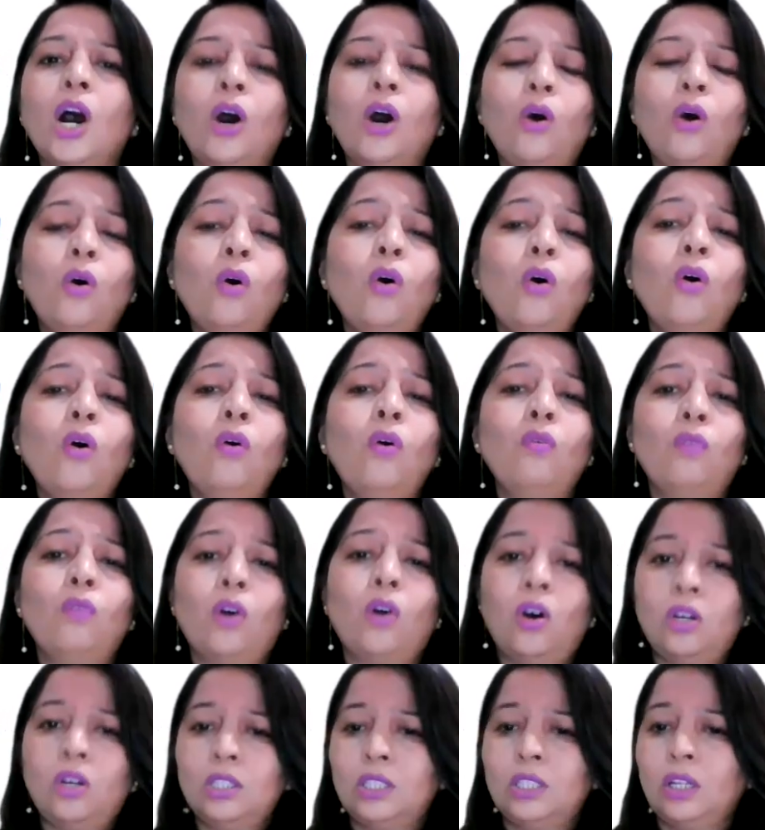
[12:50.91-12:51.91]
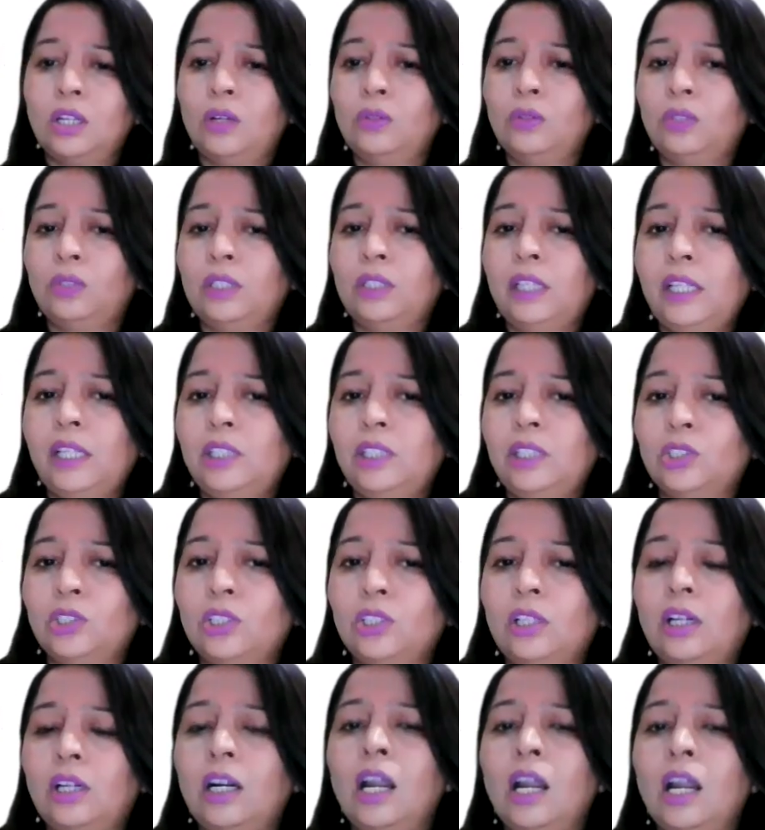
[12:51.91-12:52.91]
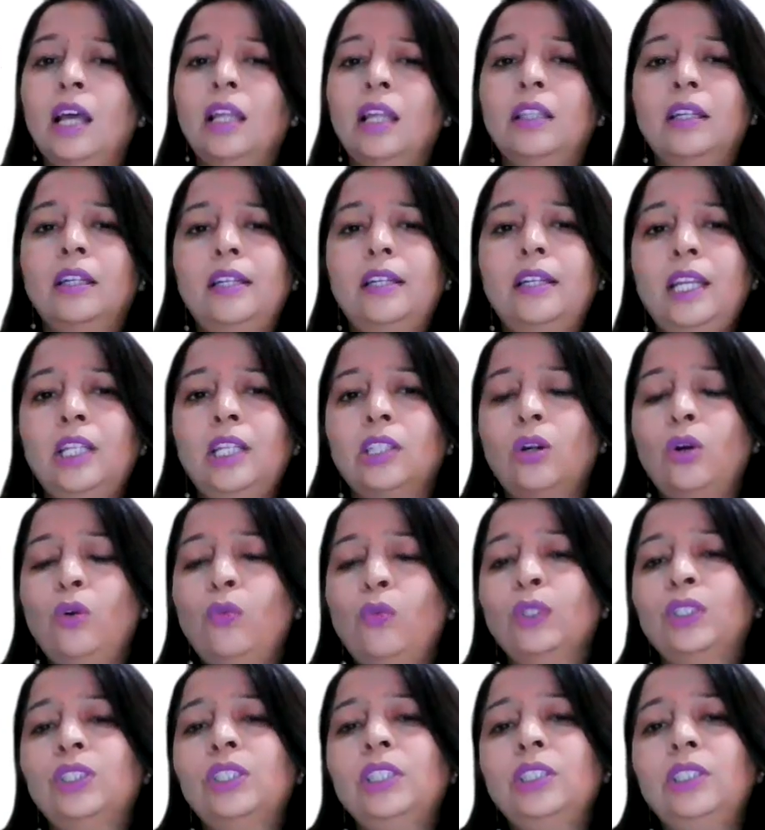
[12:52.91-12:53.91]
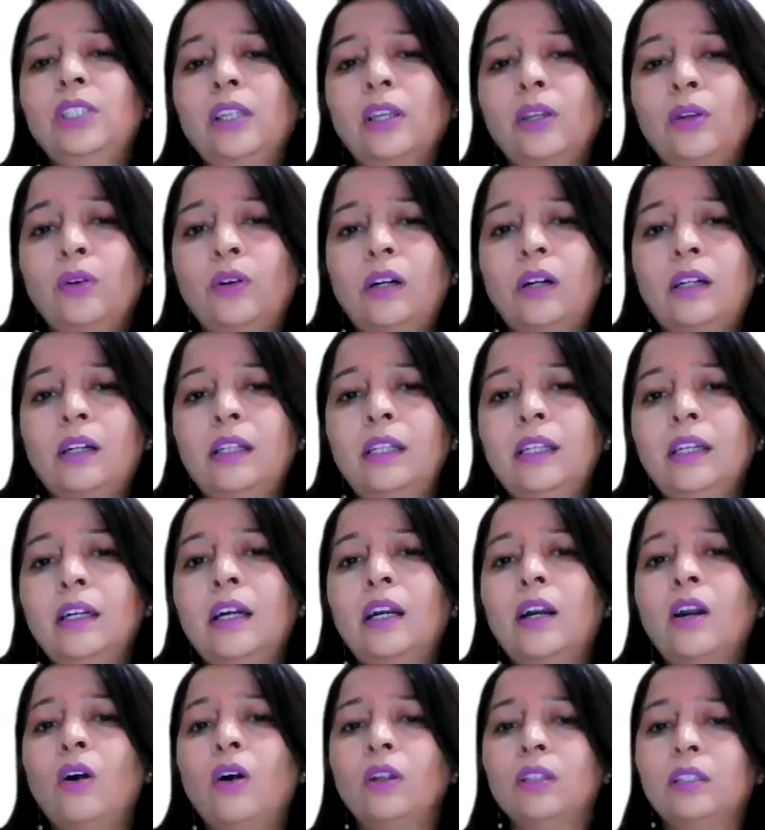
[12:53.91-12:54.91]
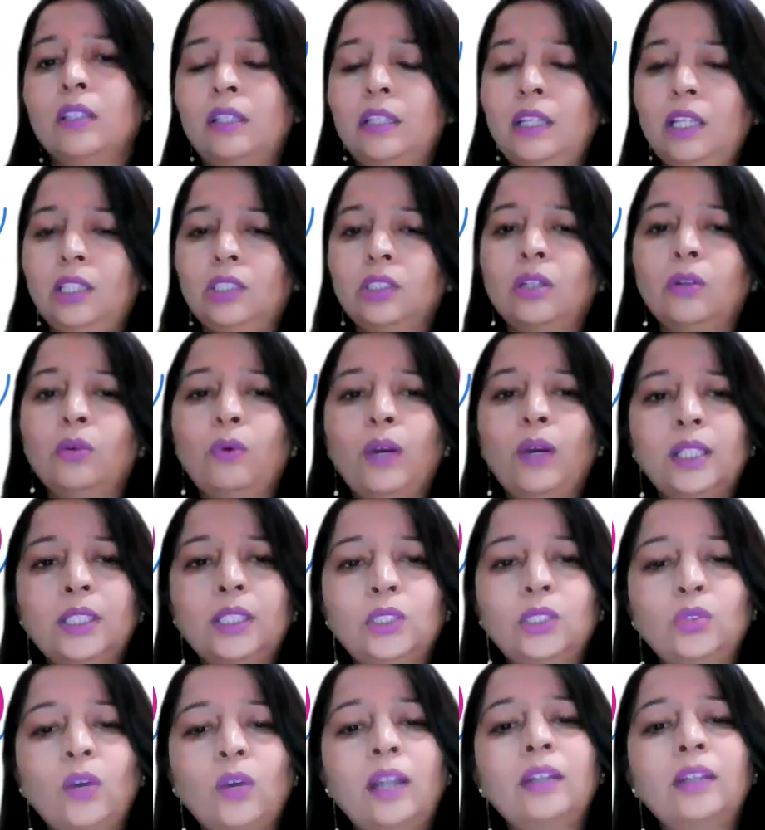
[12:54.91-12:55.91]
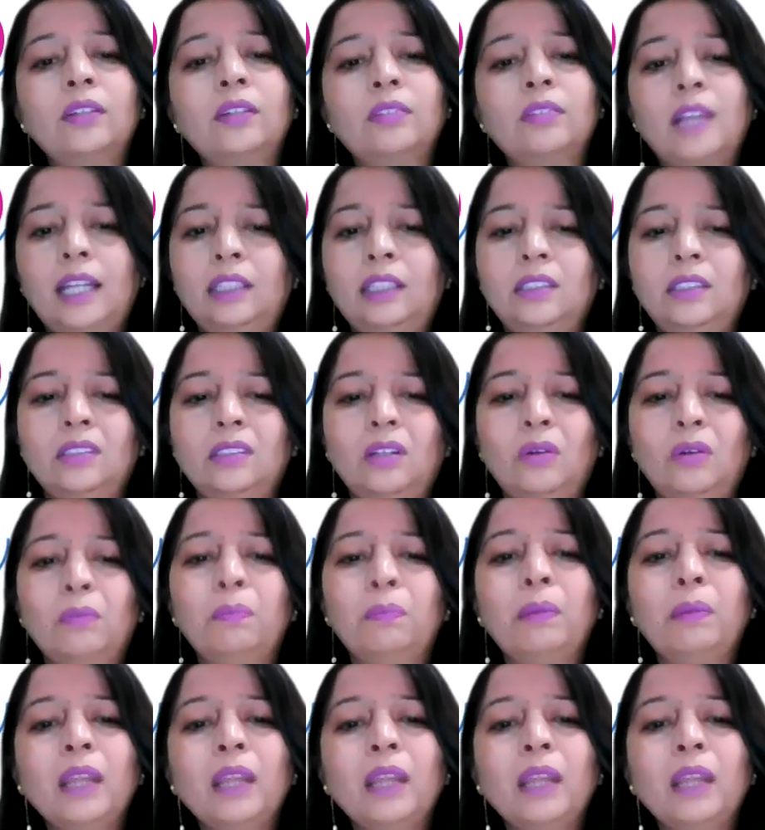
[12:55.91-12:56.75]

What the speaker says: who was the good teacher, the teacher who was teaching you earlier or the teacher who has joined right now?